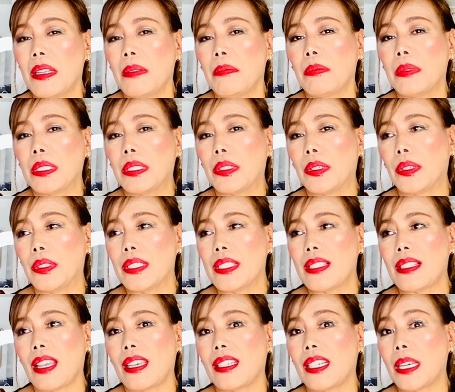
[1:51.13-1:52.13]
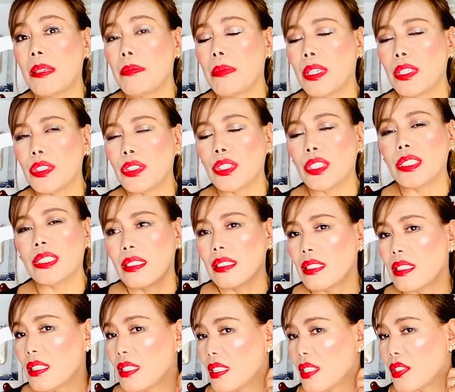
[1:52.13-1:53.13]
because like I mentioned,
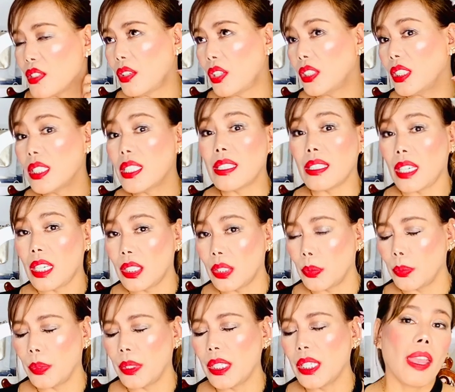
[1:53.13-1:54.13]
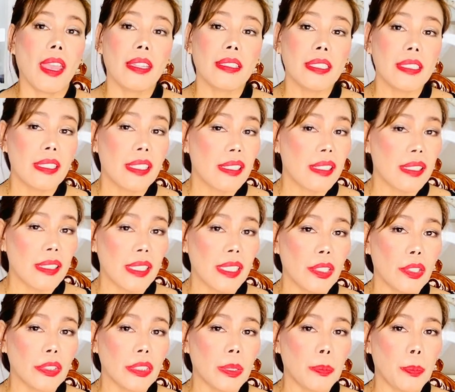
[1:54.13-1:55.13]
this is on its 8th week and it's still
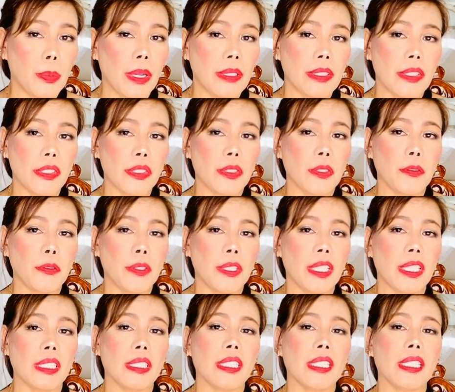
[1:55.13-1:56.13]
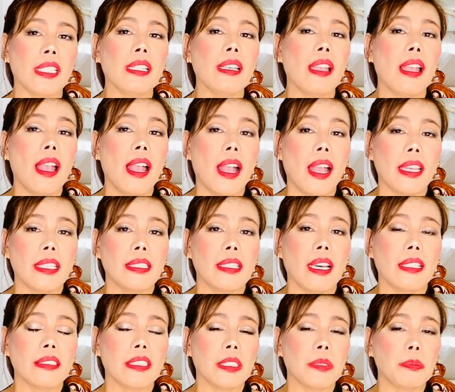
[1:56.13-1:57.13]
on the process of healing. I
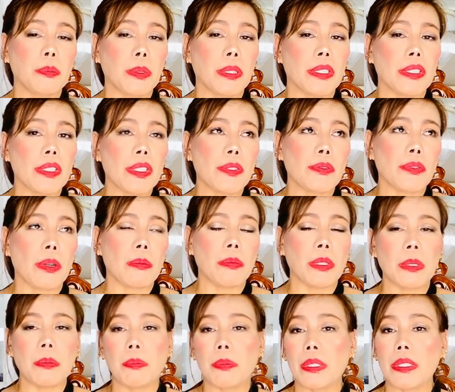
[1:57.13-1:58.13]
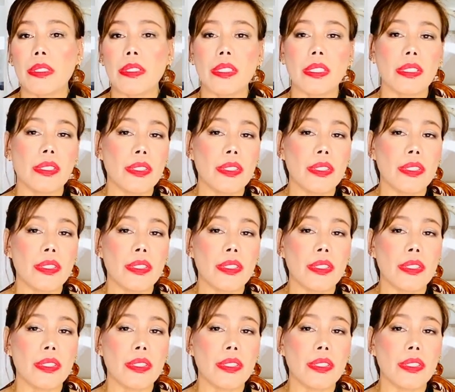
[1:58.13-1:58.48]
got it pierced from a piercing